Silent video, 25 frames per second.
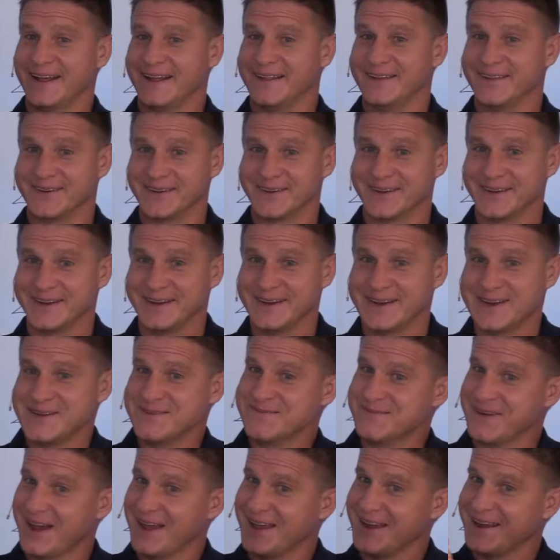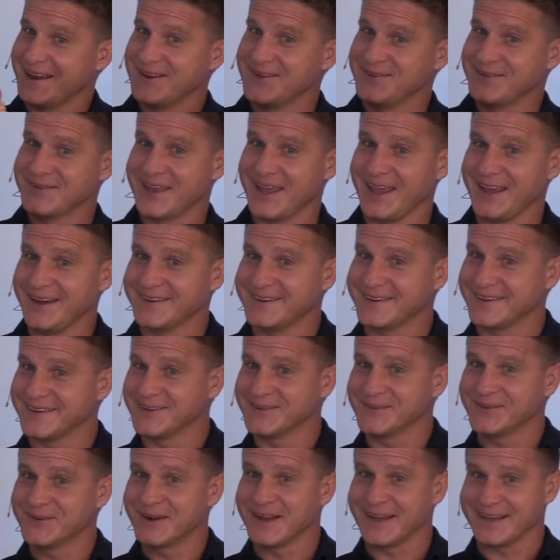They're going to need my
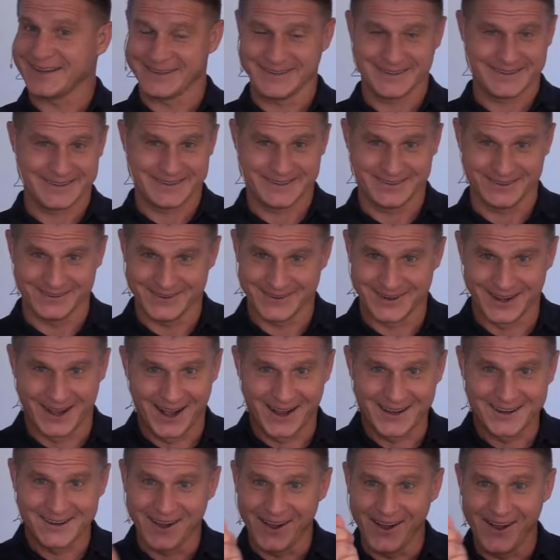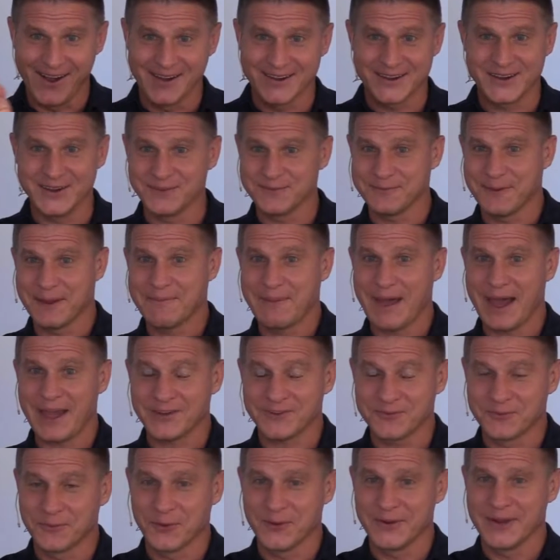identification when I go into Hong Kong. Here's my
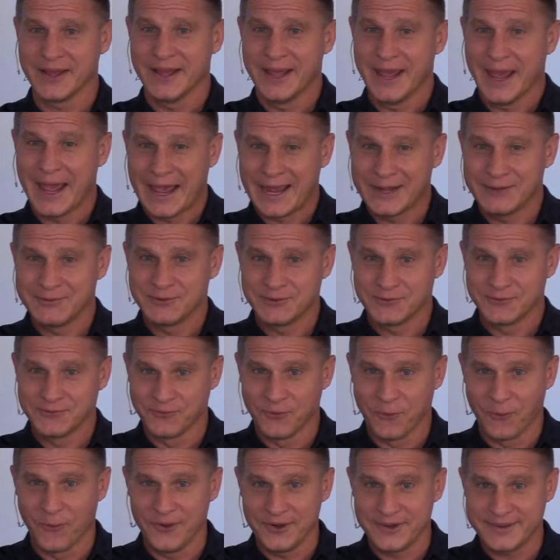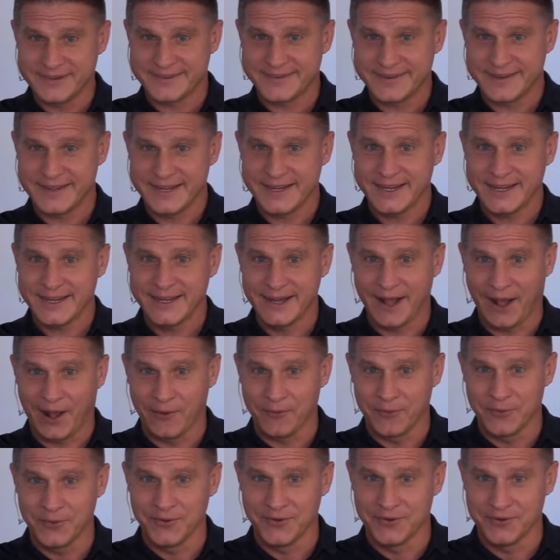passport. And for 14
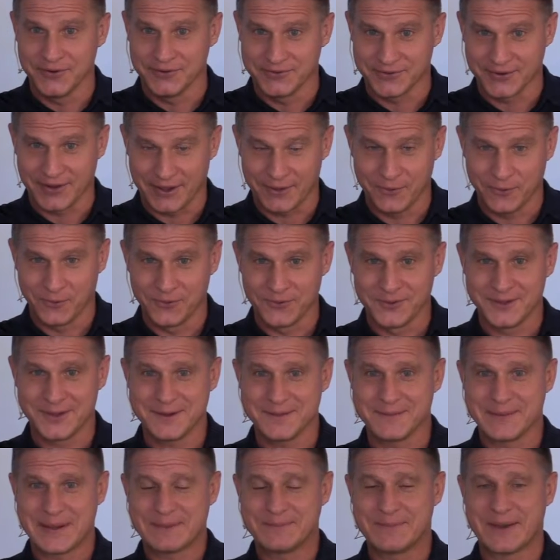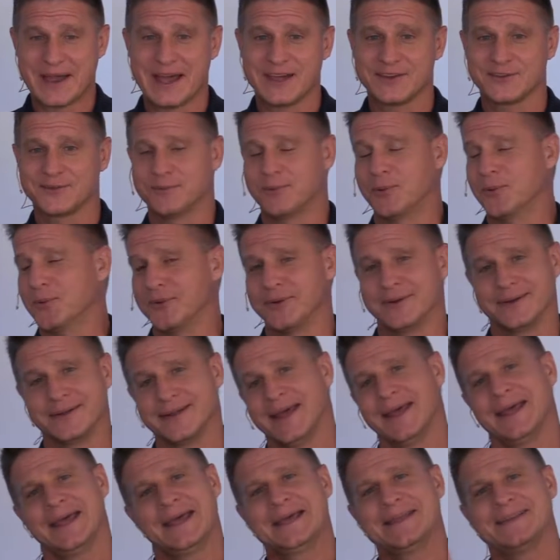hours, I hold up my passport.
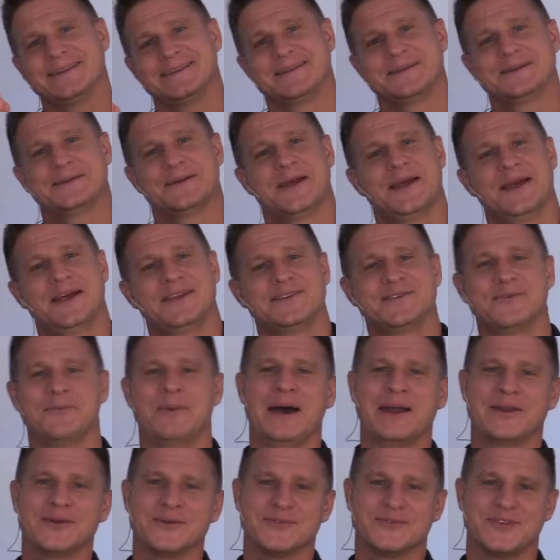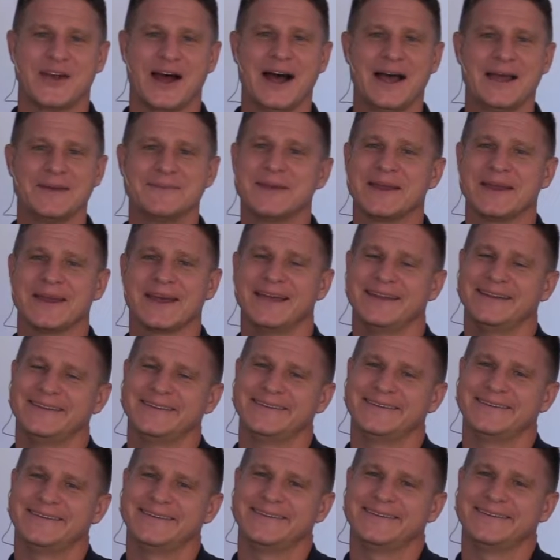It's a matter of
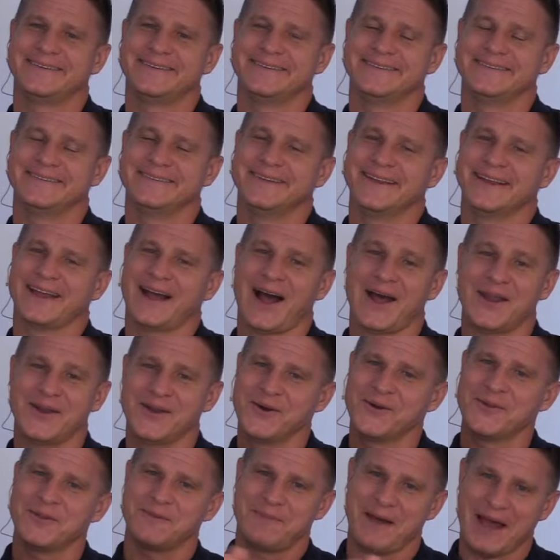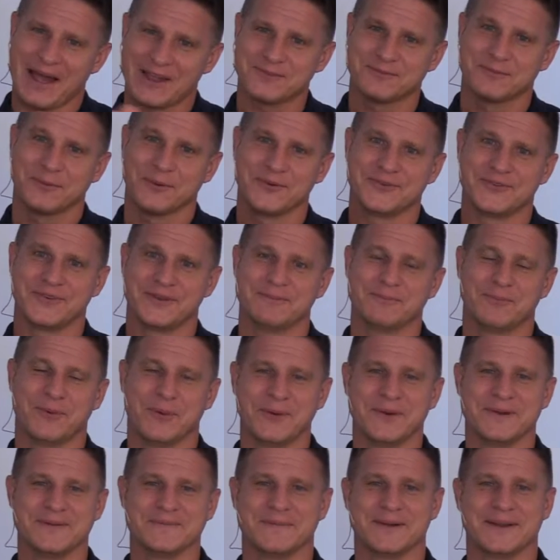timing. I know the passport's
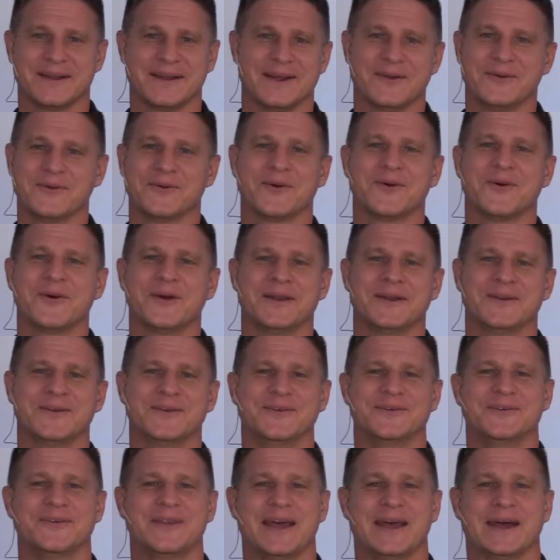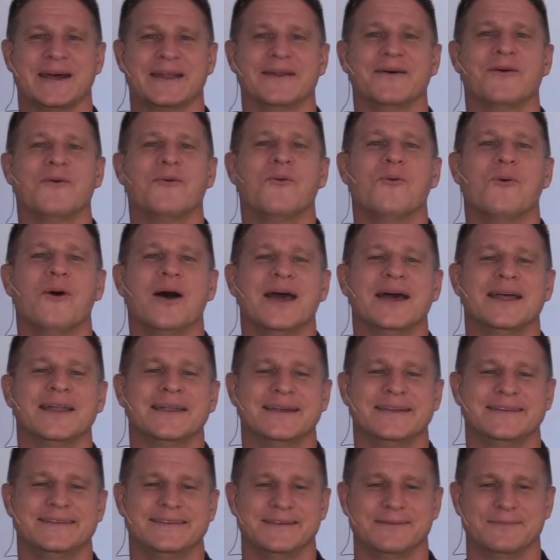important, but I don't quite understand
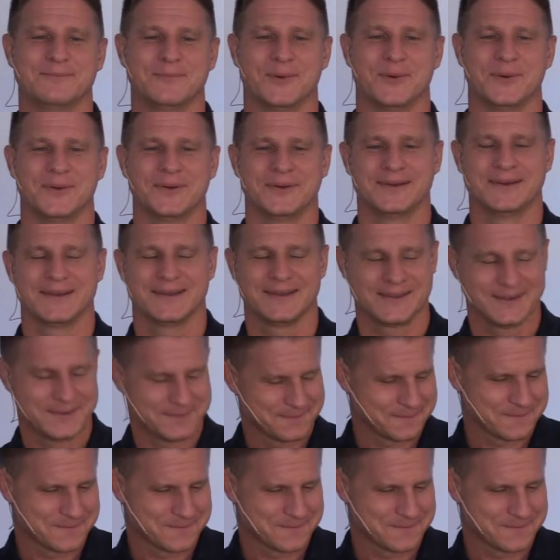when it's important.